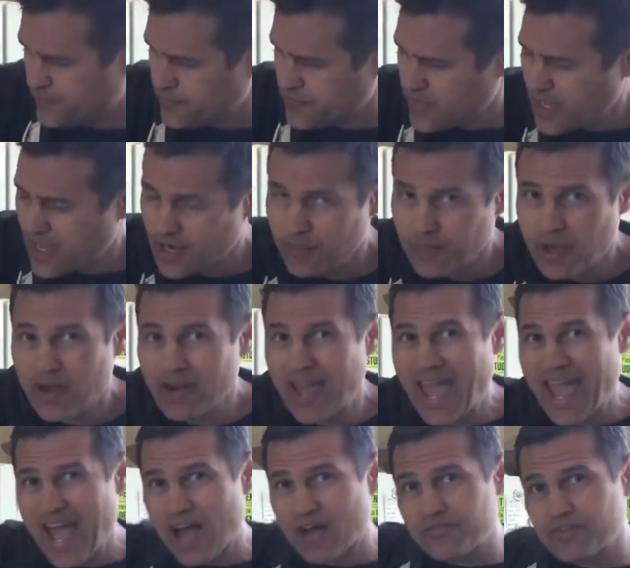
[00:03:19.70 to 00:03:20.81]
And about
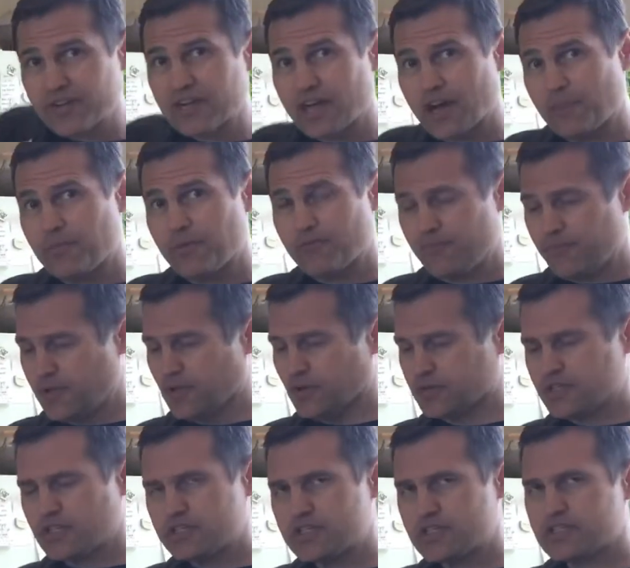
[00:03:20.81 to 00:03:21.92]
1/2 cup of milk.
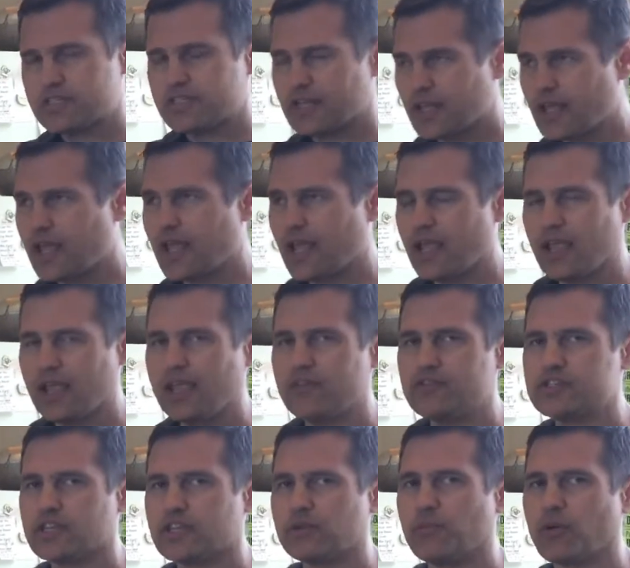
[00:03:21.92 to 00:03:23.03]
This just gives you a
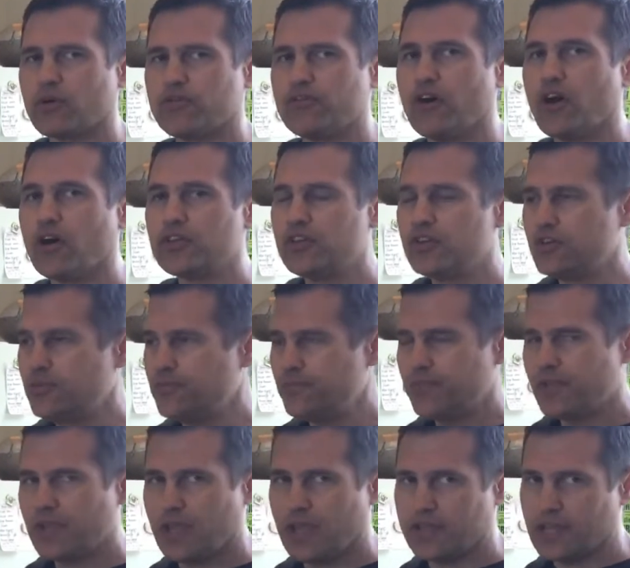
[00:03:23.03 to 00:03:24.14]
little more volume,
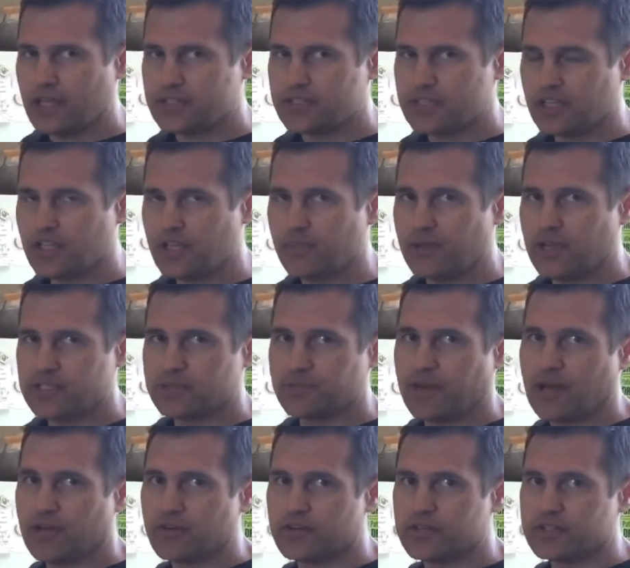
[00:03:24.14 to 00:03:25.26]
and that psyllium husk
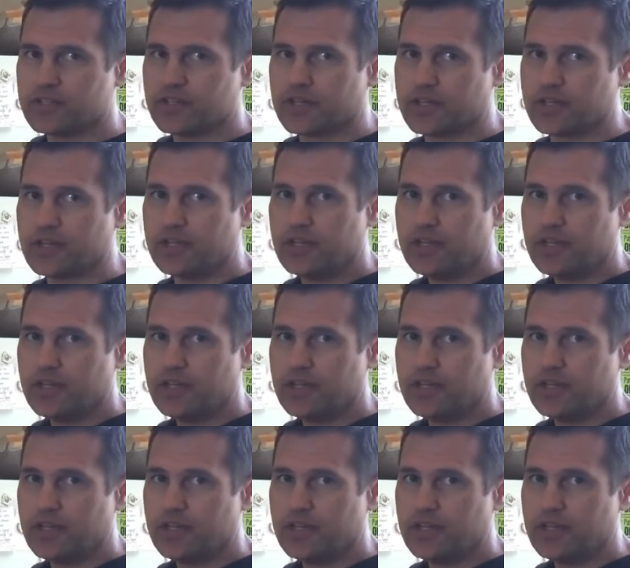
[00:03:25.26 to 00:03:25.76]
powder is going to